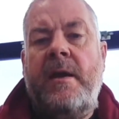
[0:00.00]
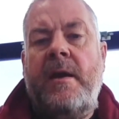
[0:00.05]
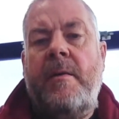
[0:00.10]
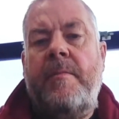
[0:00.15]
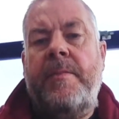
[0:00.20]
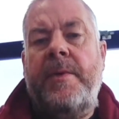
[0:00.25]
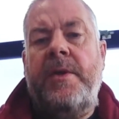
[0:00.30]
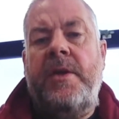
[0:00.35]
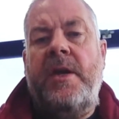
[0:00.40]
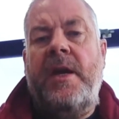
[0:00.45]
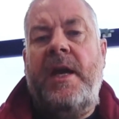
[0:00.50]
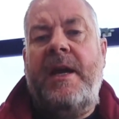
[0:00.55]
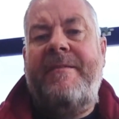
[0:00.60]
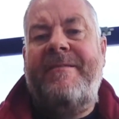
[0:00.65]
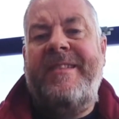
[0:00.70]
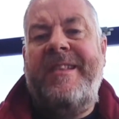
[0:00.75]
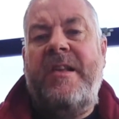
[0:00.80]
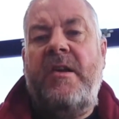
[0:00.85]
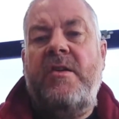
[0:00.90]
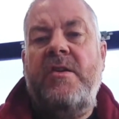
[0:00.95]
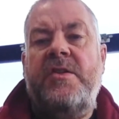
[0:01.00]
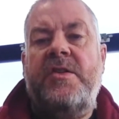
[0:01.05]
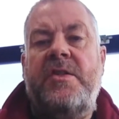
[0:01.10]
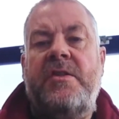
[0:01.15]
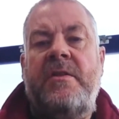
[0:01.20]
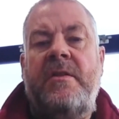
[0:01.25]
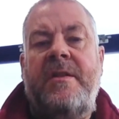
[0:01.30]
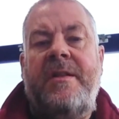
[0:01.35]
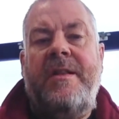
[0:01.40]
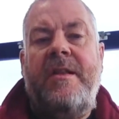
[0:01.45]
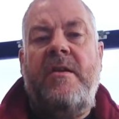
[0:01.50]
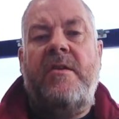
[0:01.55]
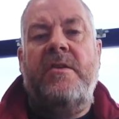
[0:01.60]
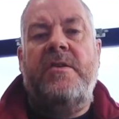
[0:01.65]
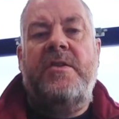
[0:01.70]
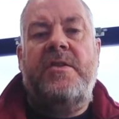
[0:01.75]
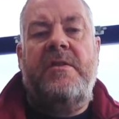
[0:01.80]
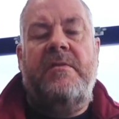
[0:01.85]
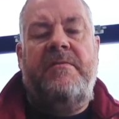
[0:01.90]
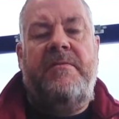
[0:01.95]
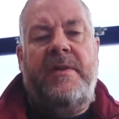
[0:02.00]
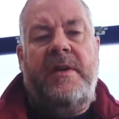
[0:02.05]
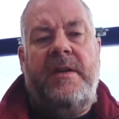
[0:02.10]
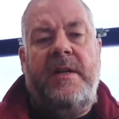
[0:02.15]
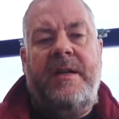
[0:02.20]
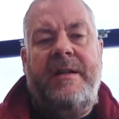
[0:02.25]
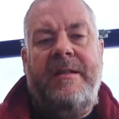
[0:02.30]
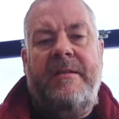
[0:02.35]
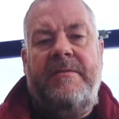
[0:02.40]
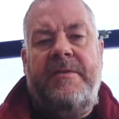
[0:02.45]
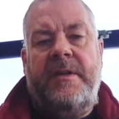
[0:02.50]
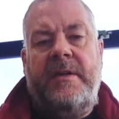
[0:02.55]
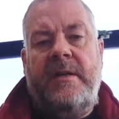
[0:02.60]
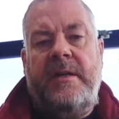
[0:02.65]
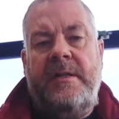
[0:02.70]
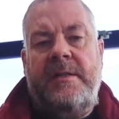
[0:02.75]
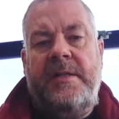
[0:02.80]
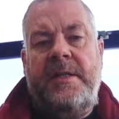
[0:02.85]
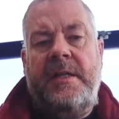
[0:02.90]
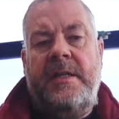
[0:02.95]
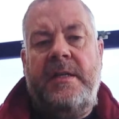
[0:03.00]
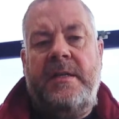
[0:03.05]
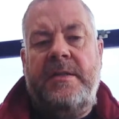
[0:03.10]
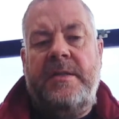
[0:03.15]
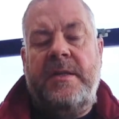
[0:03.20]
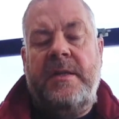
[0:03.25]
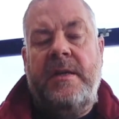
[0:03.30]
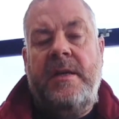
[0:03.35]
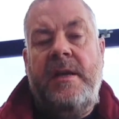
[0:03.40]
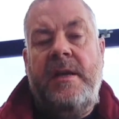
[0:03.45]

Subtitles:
up and you have lots and lots of very clever ideas.